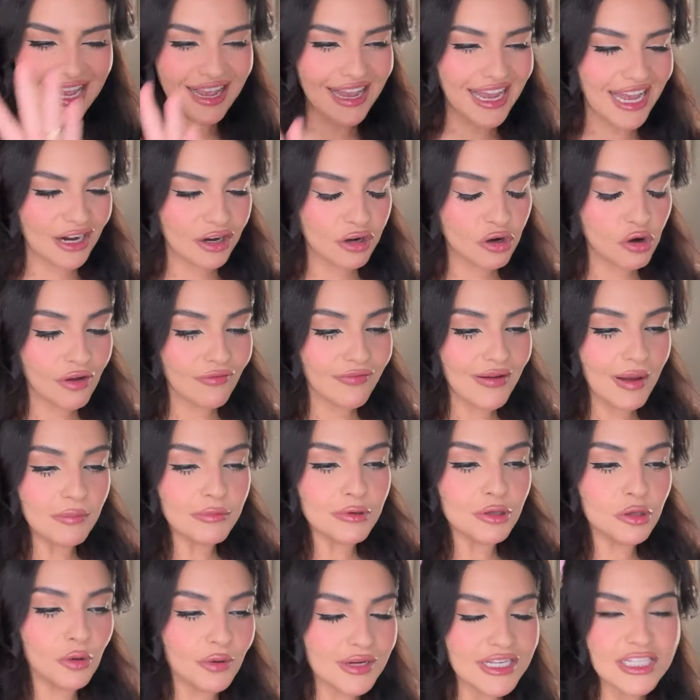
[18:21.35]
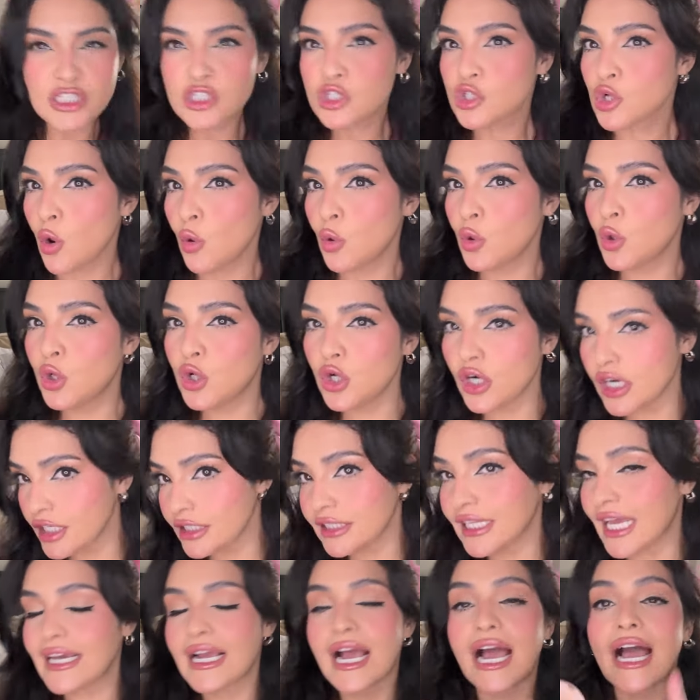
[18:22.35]
I don't know if I'm glowing so good.
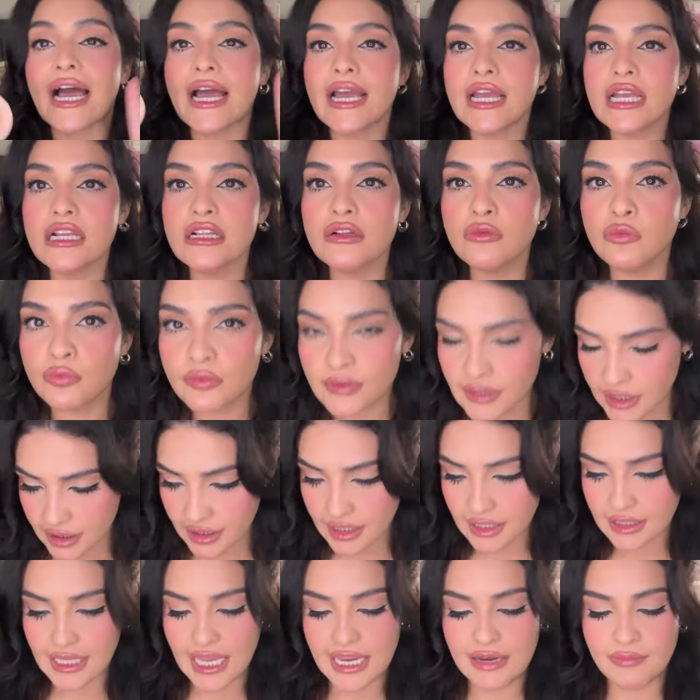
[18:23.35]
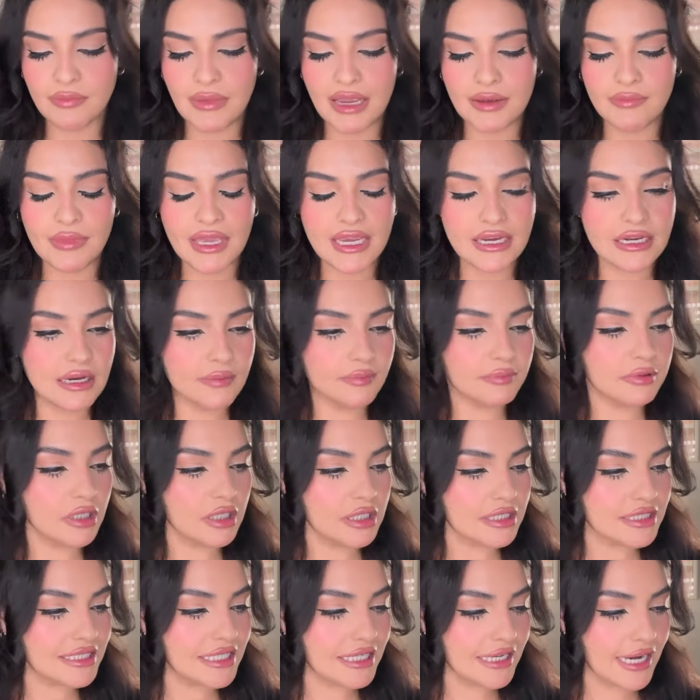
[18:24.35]
Like, I really like my makeup
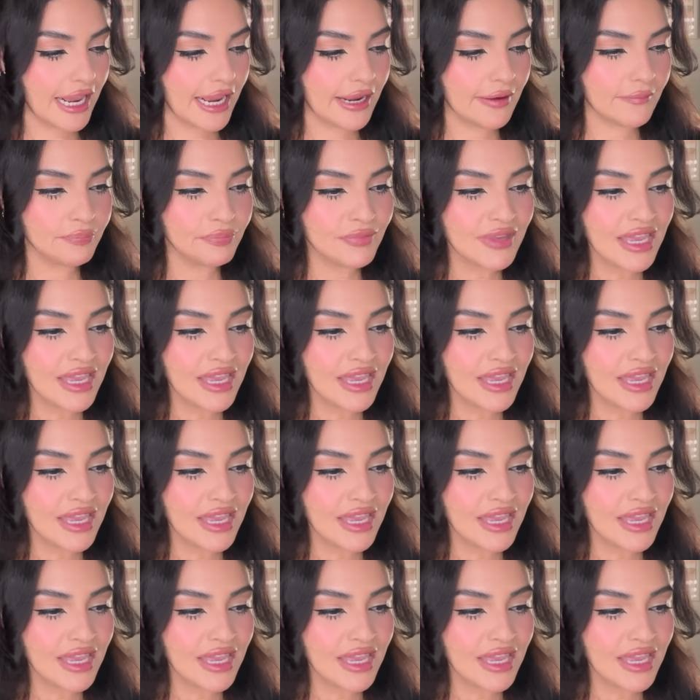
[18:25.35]
look today.